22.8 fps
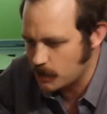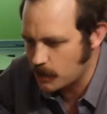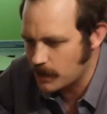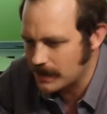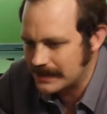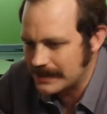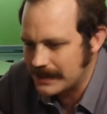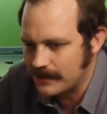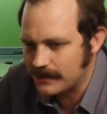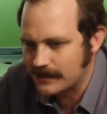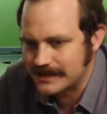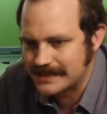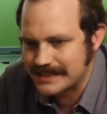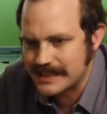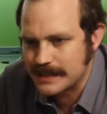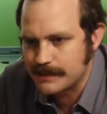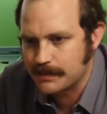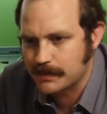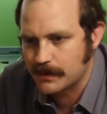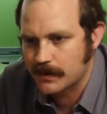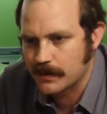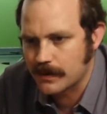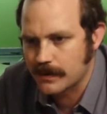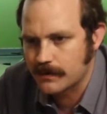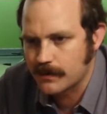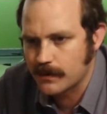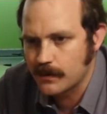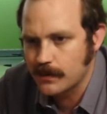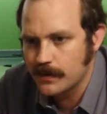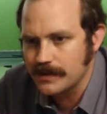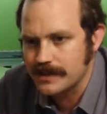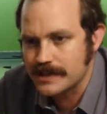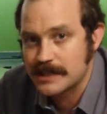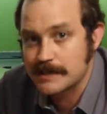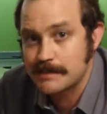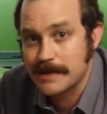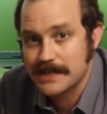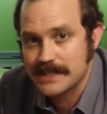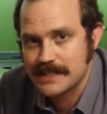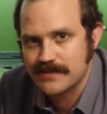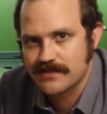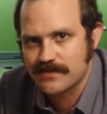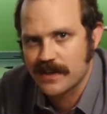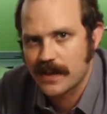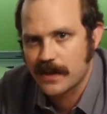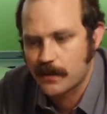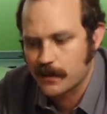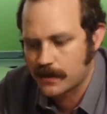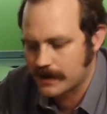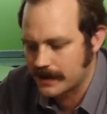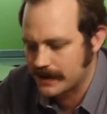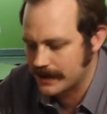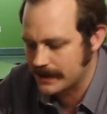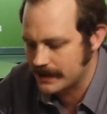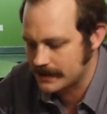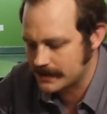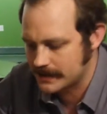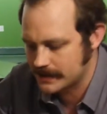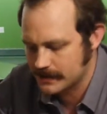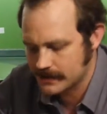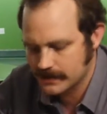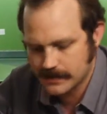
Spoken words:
one level deeper and really specify what it is.